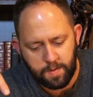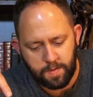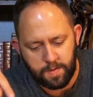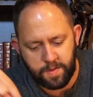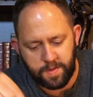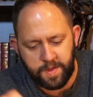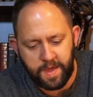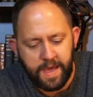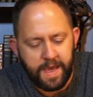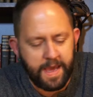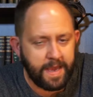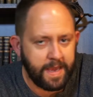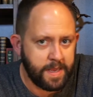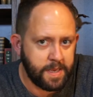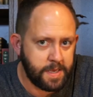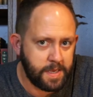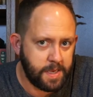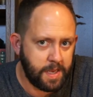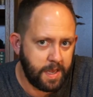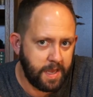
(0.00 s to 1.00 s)

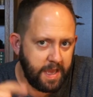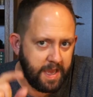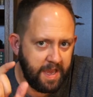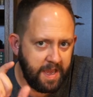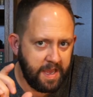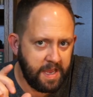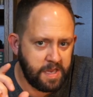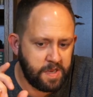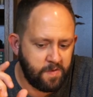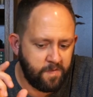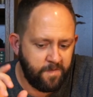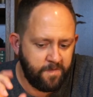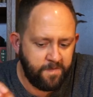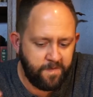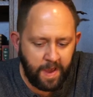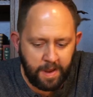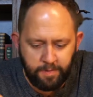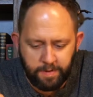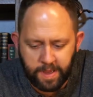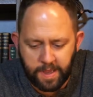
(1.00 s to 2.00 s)
this is
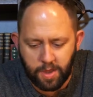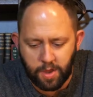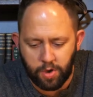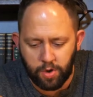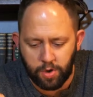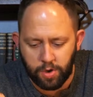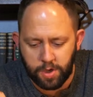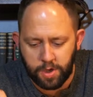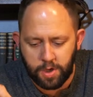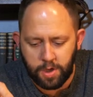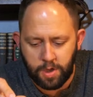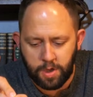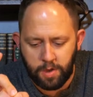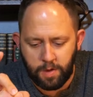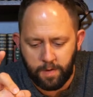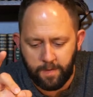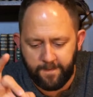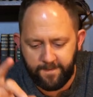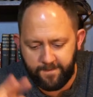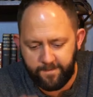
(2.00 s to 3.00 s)
very good
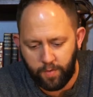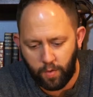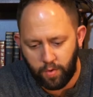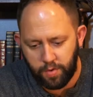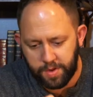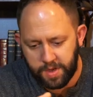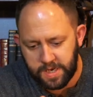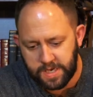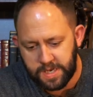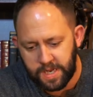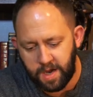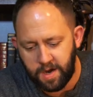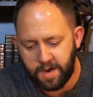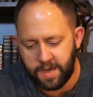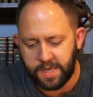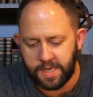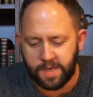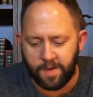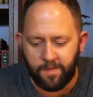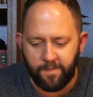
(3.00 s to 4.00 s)
for the
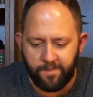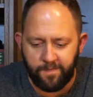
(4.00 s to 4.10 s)
size.